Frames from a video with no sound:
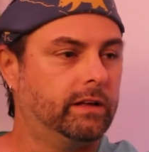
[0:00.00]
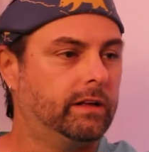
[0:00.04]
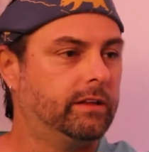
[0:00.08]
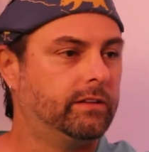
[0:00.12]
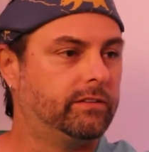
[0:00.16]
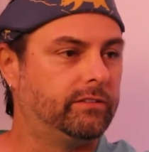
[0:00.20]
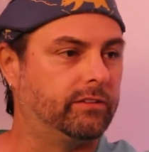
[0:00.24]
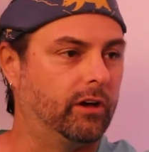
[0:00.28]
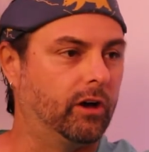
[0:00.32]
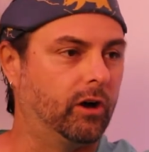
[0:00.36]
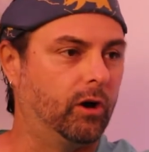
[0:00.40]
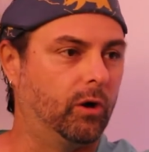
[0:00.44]

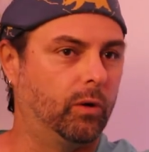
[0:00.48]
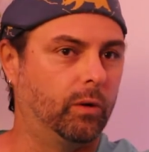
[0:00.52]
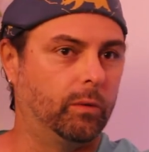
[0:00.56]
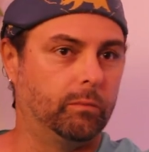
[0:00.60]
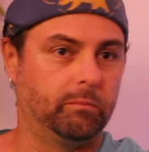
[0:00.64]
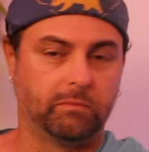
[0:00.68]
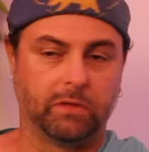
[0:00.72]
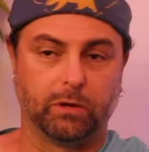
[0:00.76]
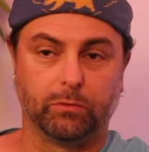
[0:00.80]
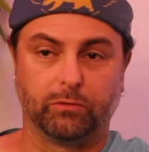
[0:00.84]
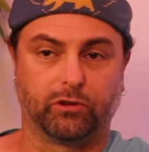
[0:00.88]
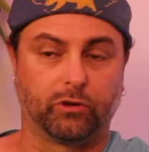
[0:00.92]
So
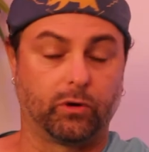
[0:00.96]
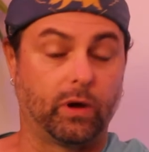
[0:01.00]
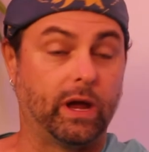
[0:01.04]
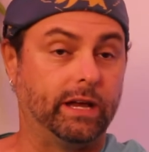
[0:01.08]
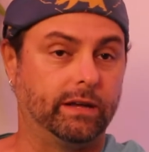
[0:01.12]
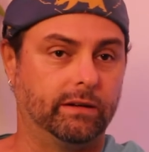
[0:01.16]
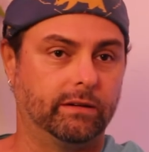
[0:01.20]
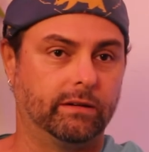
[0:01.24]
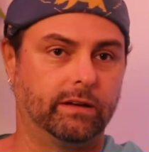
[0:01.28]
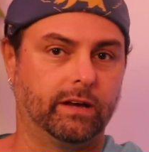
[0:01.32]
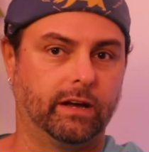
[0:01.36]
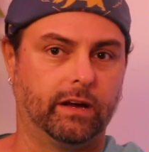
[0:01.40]
it was great.
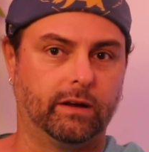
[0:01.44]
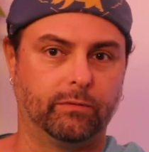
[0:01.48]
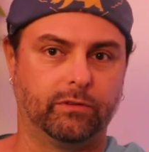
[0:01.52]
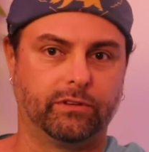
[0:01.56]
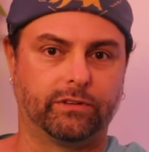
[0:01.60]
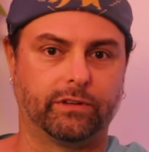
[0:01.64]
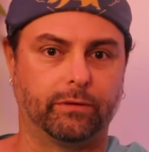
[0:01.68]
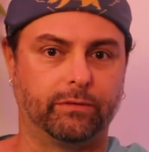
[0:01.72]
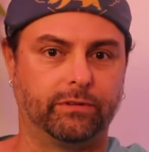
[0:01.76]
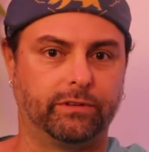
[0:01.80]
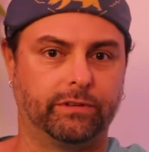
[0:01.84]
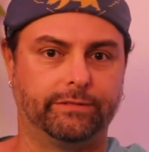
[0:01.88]
I was
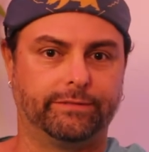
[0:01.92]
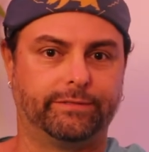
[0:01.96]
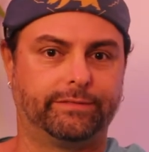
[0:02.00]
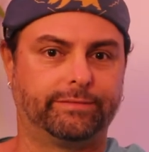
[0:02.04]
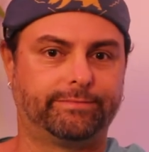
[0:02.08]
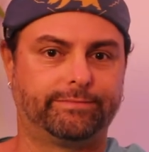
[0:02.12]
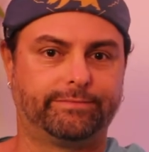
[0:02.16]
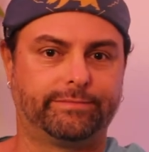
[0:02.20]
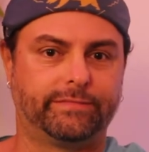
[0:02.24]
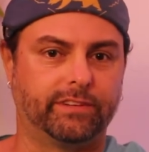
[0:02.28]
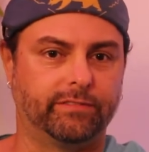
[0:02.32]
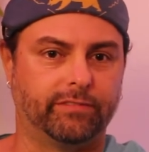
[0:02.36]
I was a
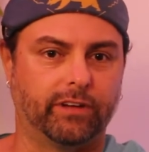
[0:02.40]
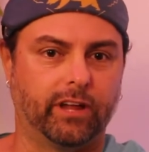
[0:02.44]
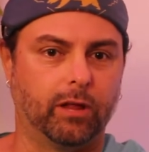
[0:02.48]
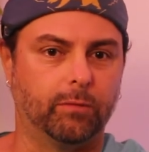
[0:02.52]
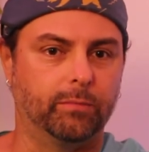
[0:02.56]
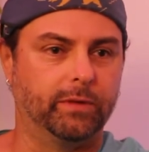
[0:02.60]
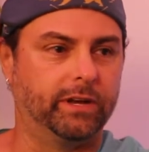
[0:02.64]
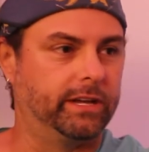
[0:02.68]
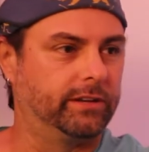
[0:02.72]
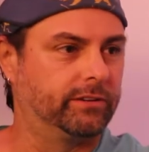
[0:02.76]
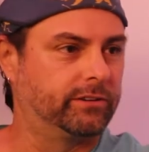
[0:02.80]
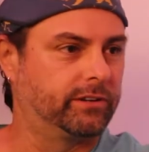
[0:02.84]

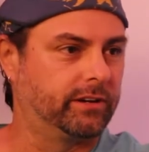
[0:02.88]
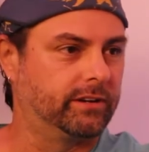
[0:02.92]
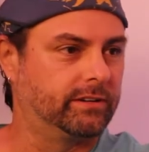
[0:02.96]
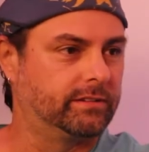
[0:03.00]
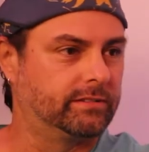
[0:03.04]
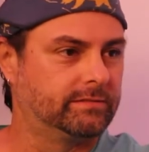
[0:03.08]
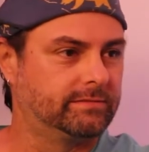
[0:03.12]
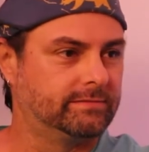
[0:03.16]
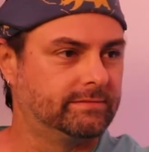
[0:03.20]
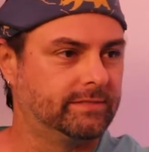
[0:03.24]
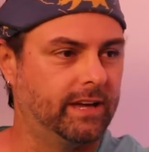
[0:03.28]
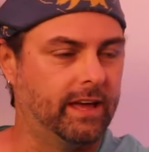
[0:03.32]
development intern,
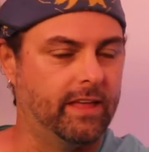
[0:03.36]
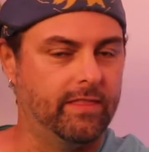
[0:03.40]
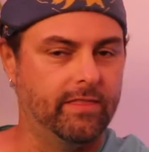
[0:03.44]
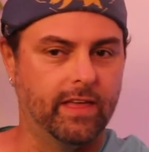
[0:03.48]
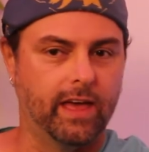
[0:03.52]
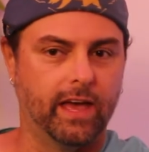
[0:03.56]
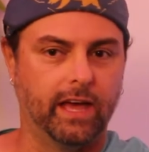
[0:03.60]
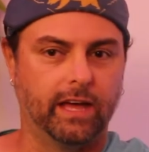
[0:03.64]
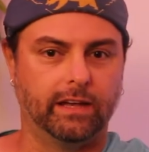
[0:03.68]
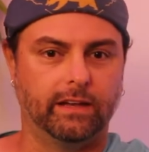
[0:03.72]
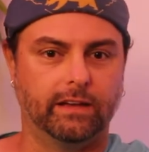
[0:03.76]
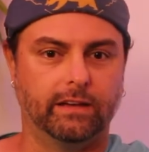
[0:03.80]
and
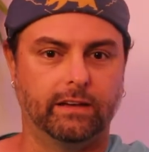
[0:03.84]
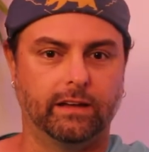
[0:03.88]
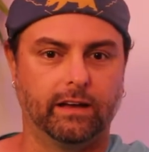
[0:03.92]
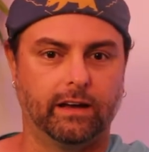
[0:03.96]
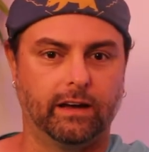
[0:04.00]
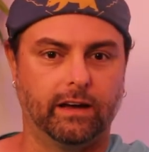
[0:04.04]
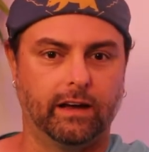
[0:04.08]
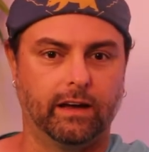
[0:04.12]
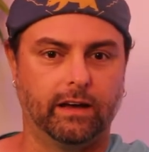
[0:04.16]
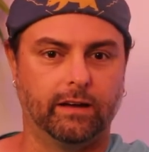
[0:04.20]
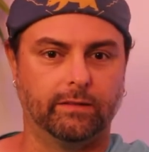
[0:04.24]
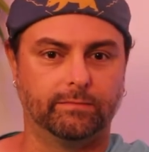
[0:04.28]
then
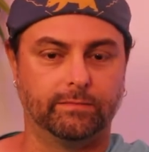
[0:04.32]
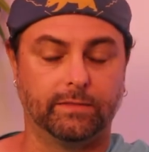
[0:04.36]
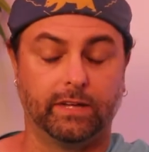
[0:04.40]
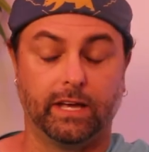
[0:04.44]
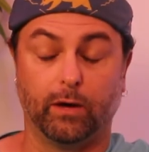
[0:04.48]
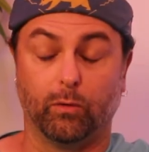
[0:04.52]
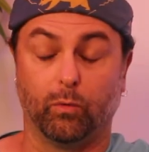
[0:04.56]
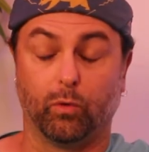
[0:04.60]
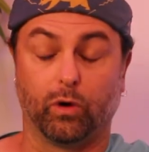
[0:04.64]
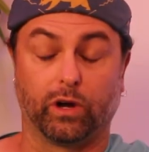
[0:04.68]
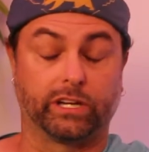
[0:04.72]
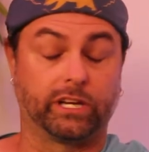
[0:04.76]
uh,
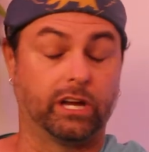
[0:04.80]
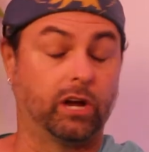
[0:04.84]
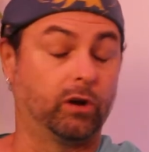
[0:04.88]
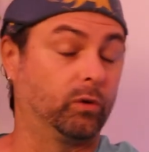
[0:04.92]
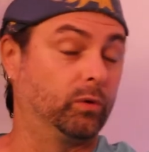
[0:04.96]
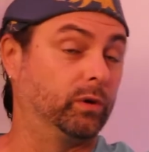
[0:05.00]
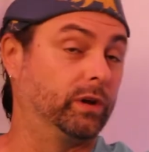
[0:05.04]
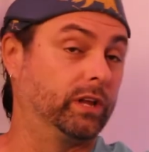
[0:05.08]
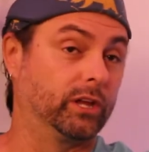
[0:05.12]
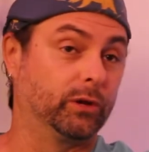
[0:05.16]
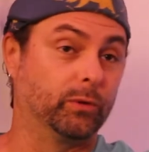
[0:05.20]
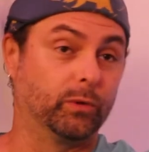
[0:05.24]
it worked out
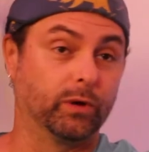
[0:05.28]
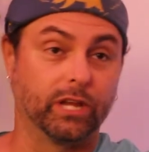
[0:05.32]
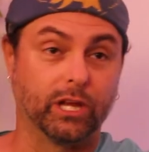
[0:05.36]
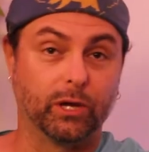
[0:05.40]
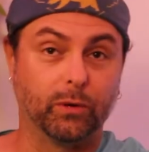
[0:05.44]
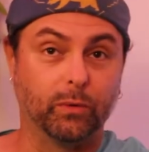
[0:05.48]
really really